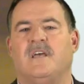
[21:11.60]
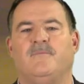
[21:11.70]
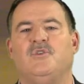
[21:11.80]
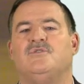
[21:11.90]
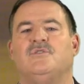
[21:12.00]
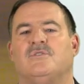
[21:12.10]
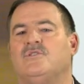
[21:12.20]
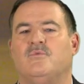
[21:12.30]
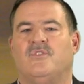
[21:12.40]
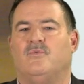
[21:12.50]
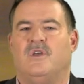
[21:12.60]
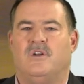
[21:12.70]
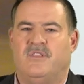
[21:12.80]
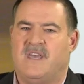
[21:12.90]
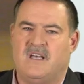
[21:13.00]
time you took two or three
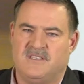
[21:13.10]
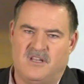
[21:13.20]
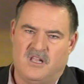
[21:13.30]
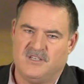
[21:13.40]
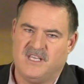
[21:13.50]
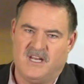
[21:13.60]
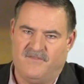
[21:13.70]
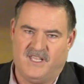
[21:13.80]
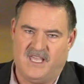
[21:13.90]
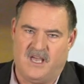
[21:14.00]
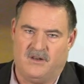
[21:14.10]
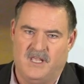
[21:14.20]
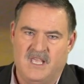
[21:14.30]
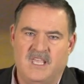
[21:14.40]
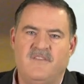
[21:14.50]
hundred thousand dollars out of an account?
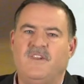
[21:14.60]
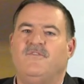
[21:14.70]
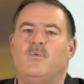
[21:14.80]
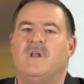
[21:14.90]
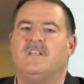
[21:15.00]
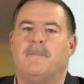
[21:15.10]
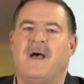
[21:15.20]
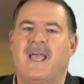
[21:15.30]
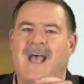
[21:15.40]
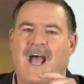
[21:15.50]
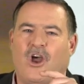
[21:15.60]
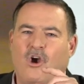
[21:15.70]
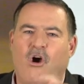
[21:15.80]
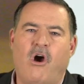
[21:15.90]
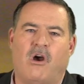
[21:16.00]
Even if you wanted to buy a, a
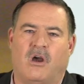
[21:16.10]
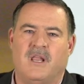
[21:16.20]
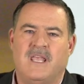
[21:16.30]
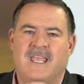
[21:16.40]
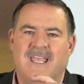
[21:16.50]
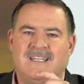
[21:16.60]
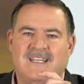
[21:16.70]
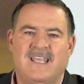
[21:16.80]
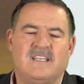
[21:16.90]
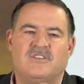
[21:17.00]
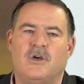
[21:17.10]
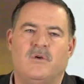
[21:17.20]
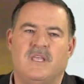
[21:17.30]
car, in today's low